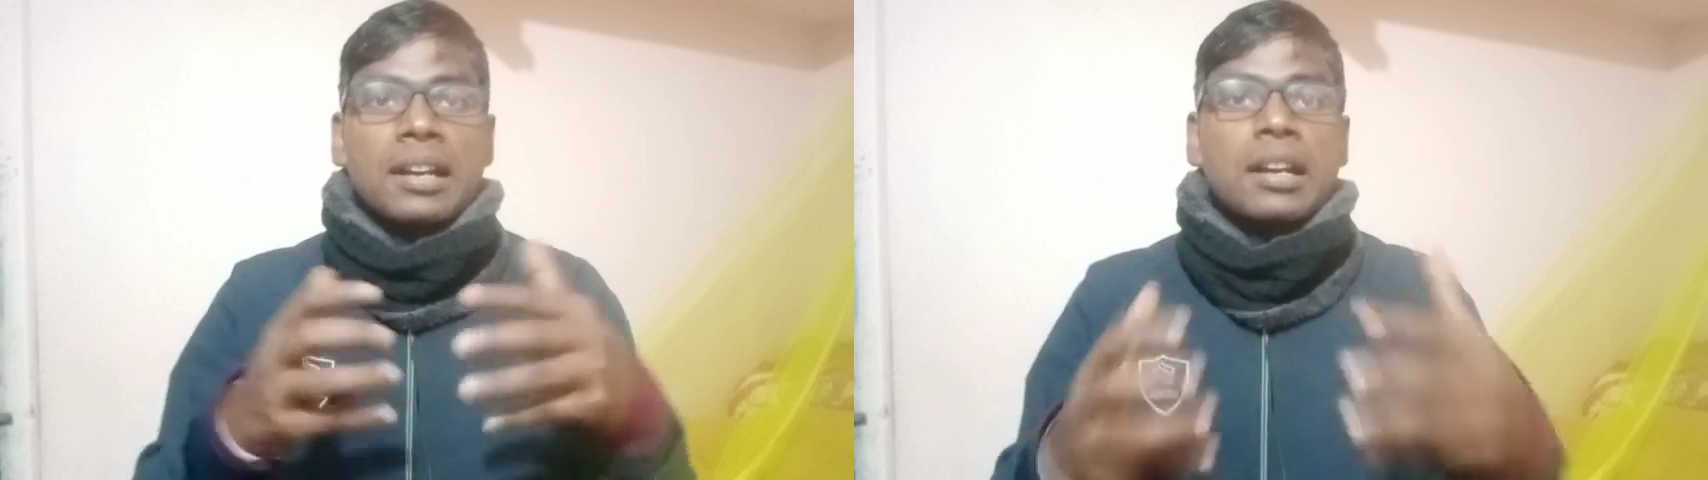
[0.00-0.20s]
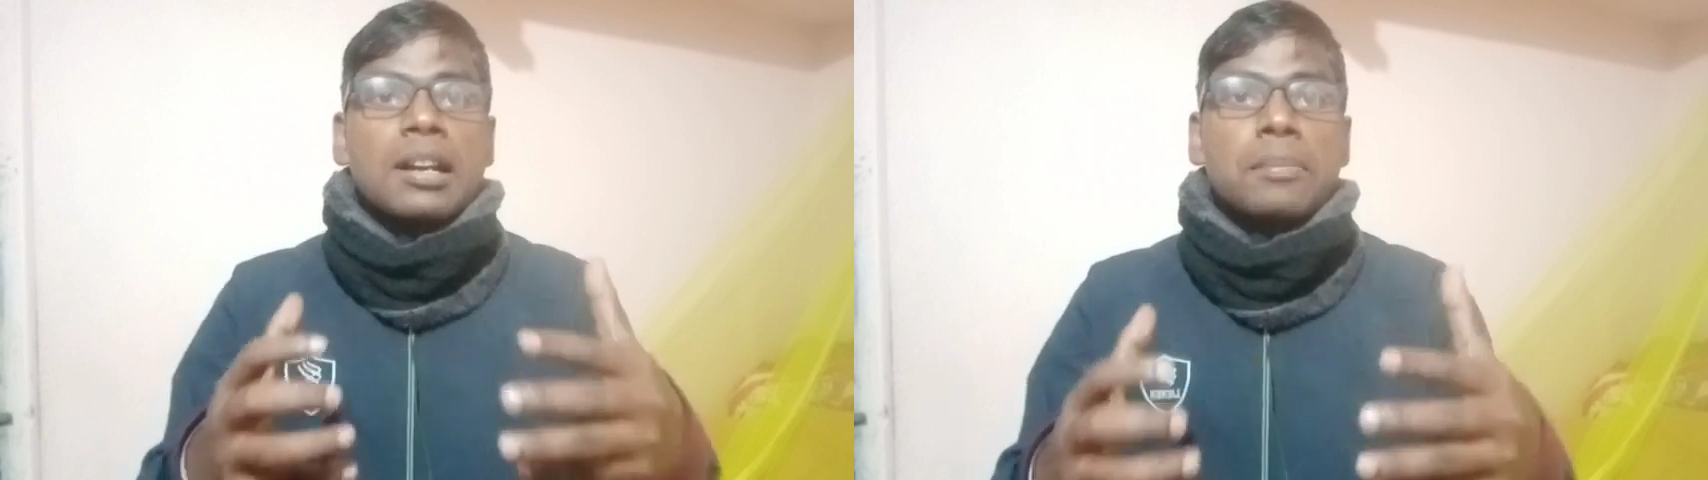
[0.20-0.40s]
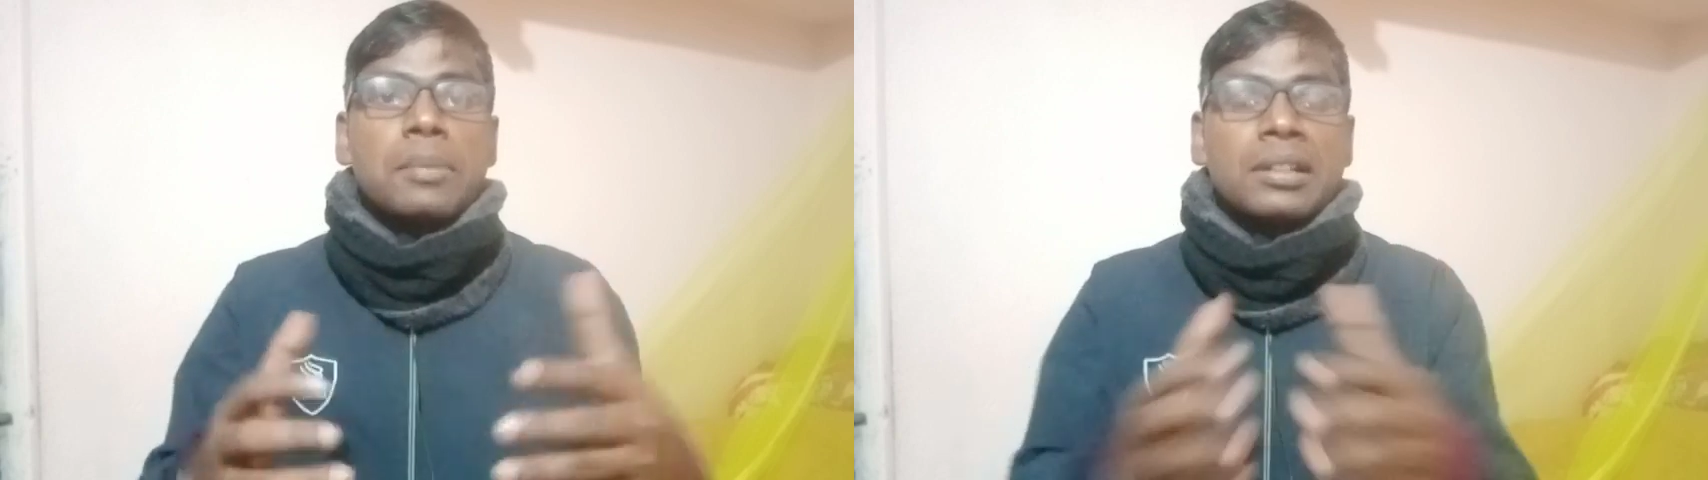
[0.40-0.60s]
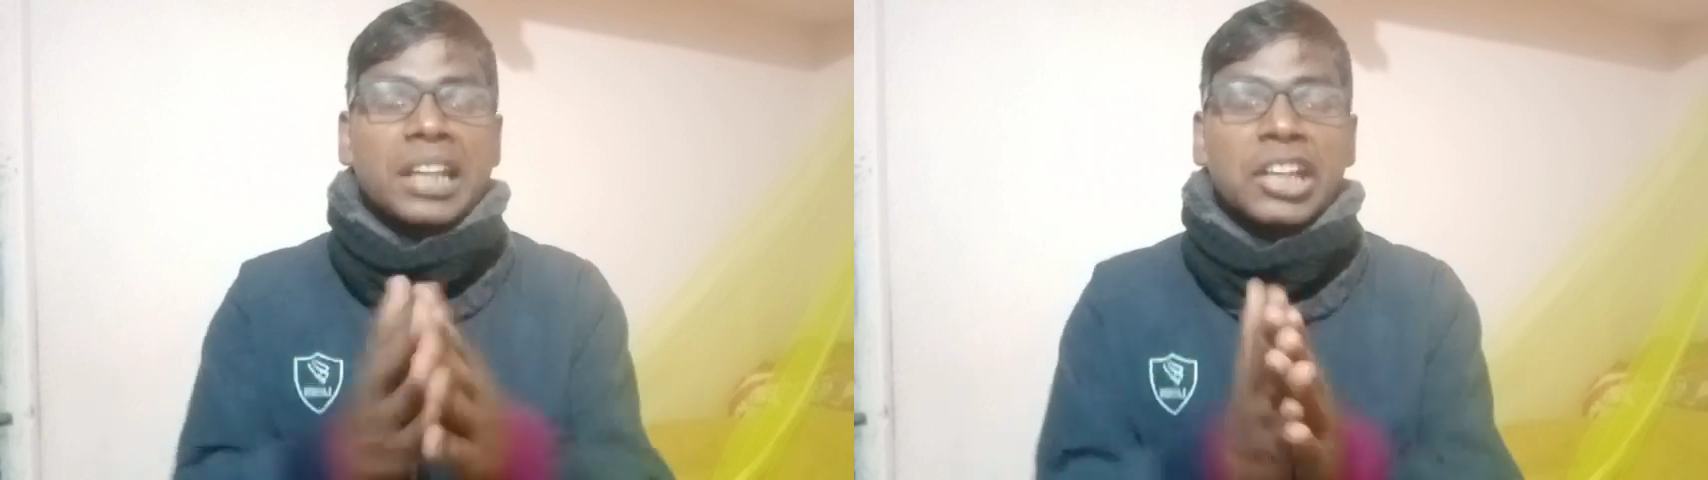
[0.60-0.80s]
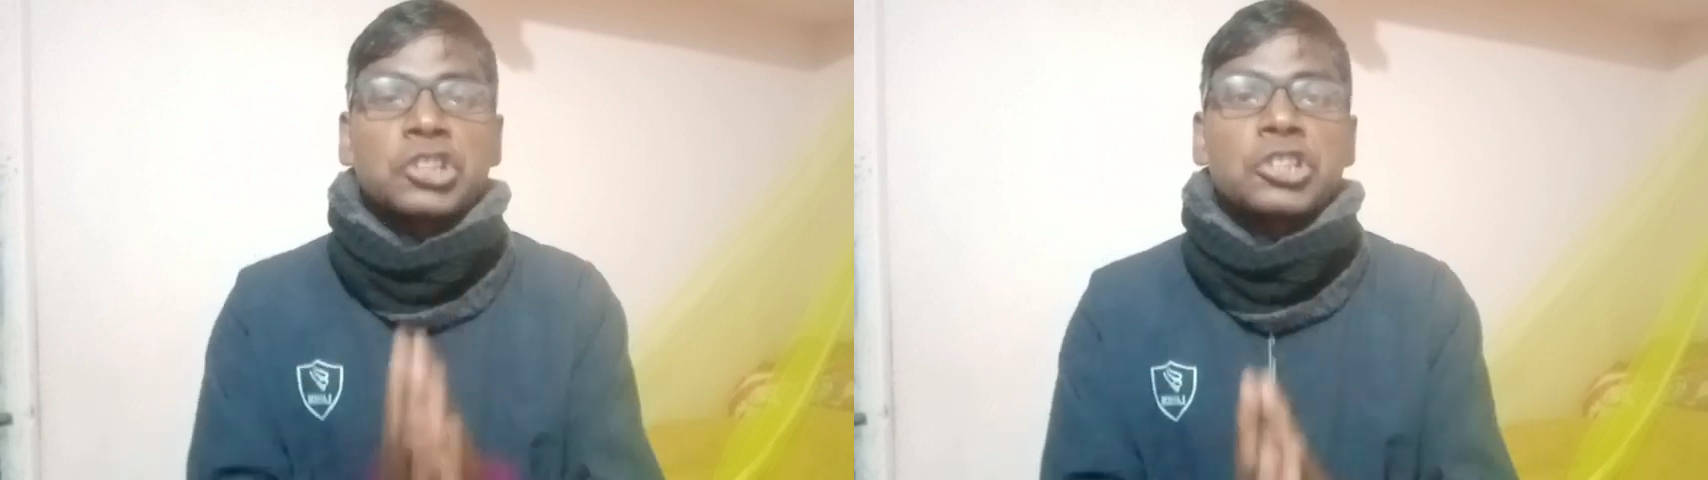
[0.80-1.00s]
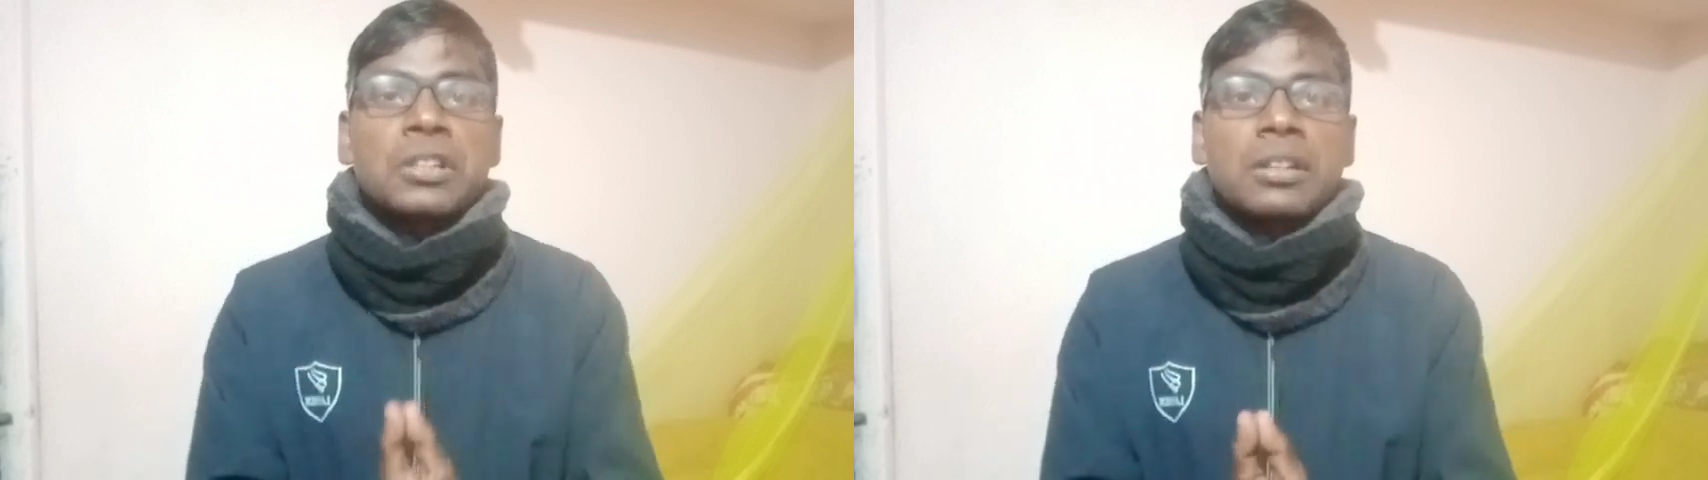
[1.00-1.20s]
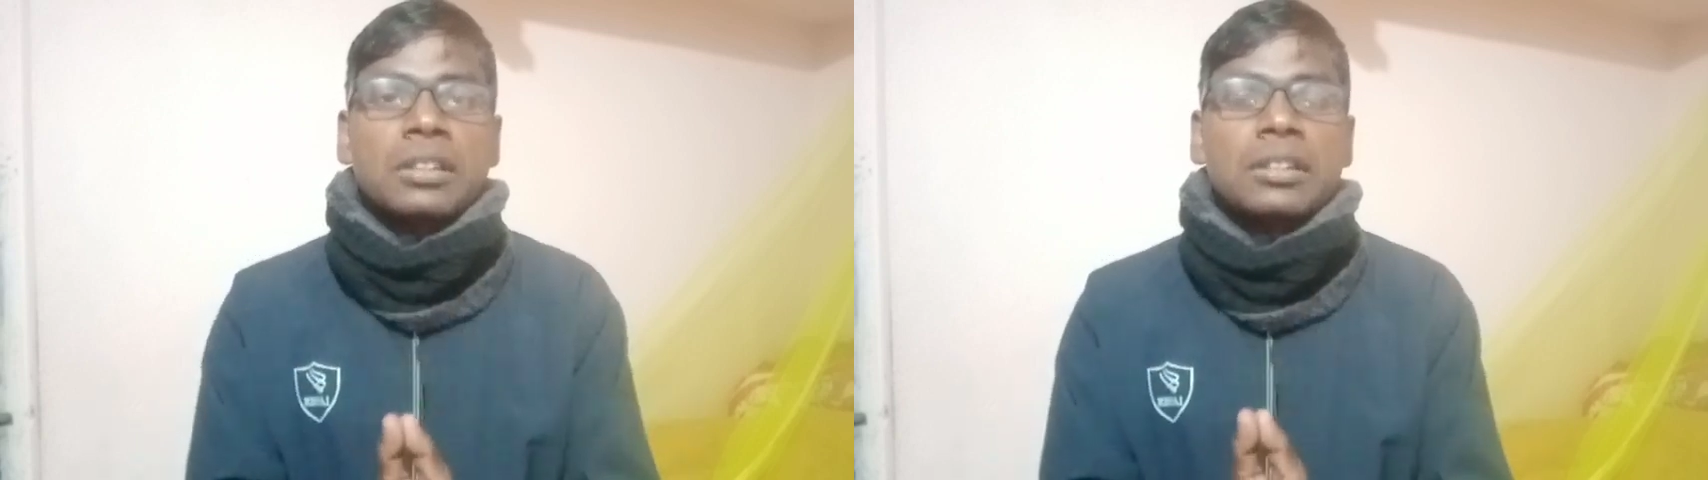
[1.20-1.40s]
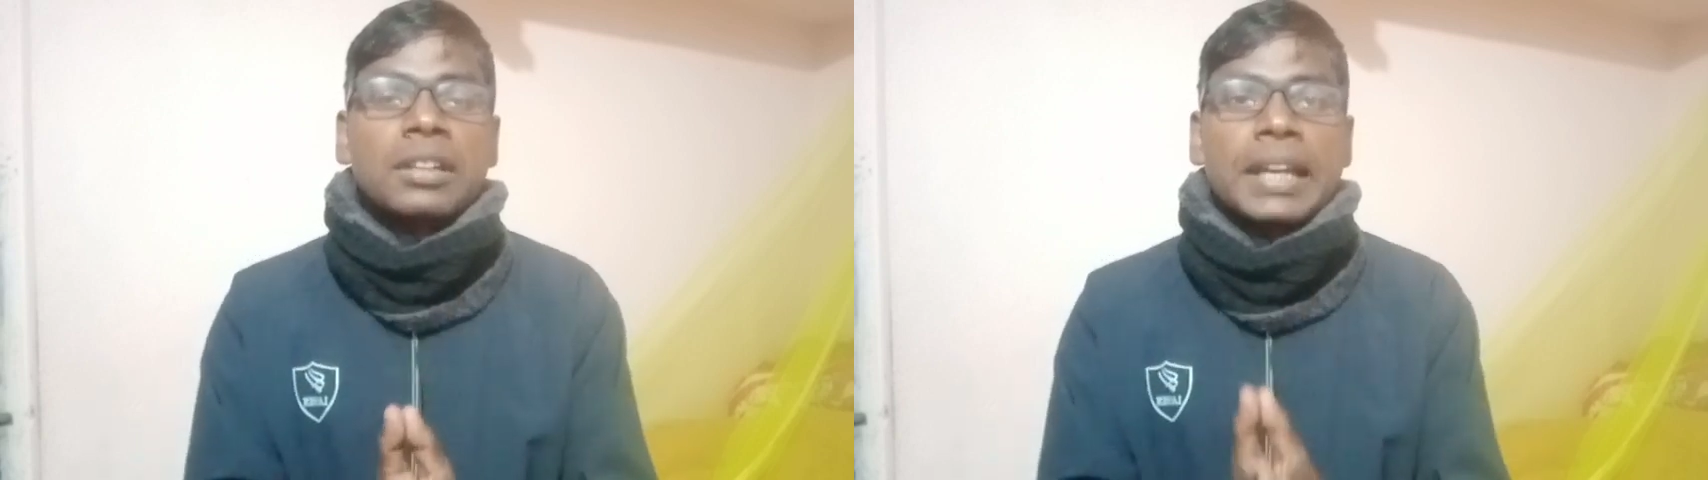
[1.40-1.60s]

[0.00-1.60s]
Urban Dictionary